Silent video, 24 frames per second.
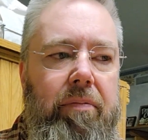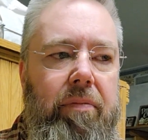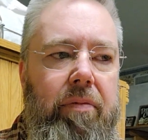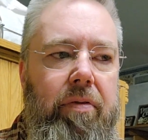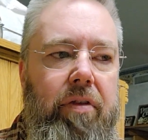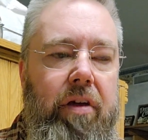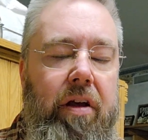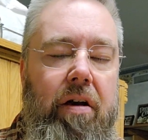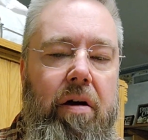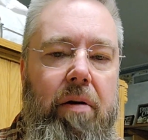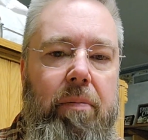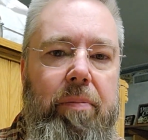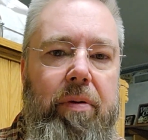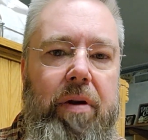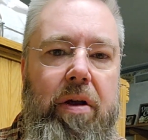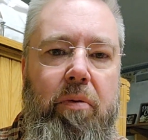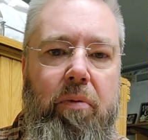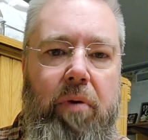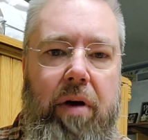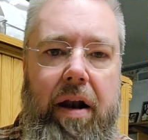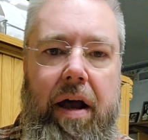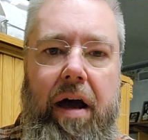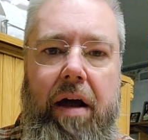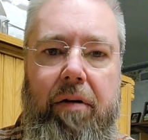the company
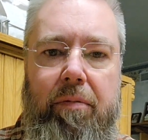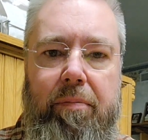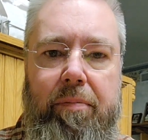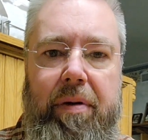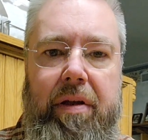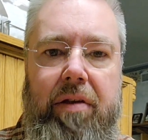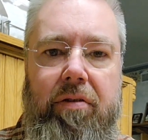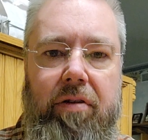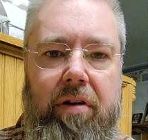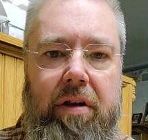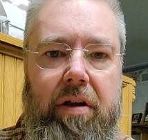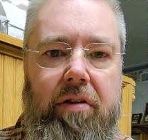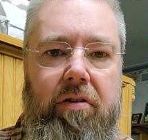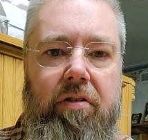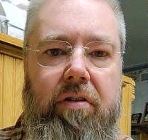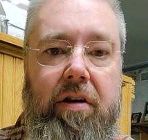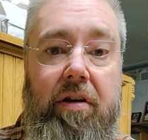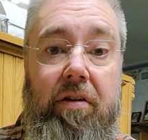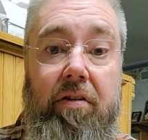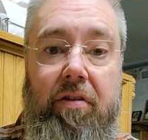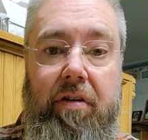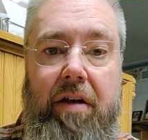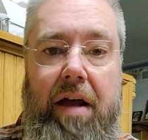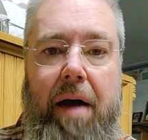went out of business
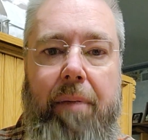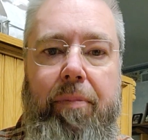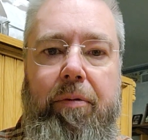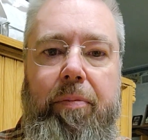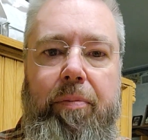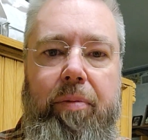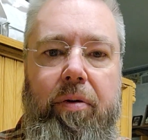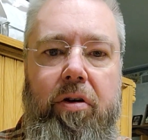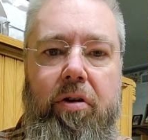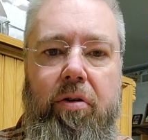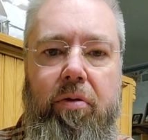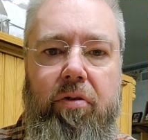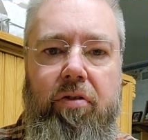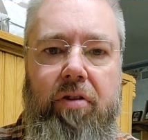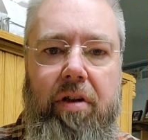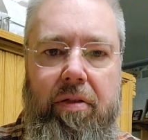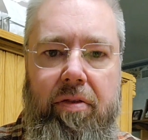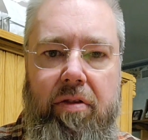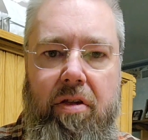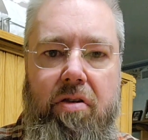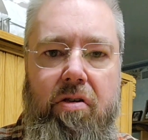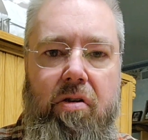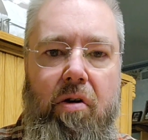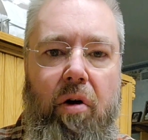and stopped producing
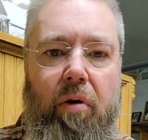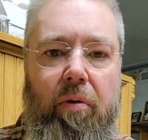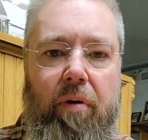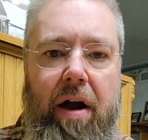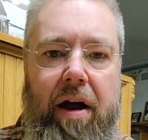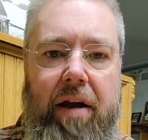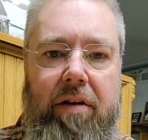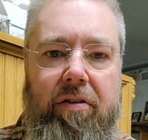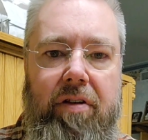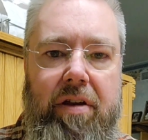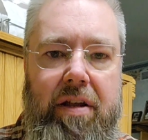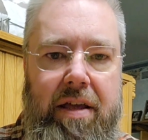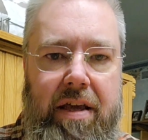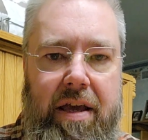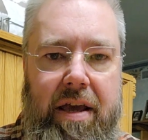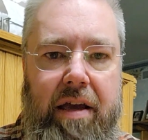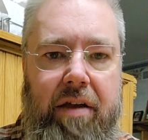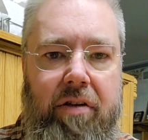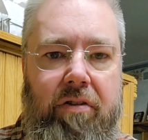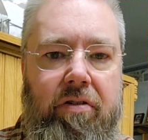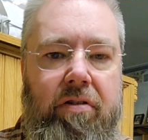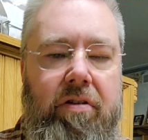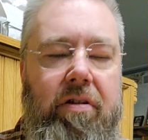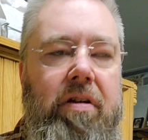the salt rising
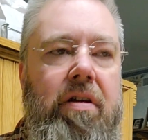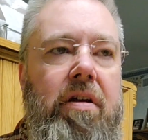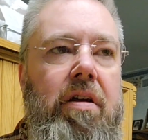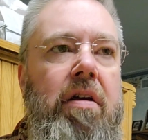yeast.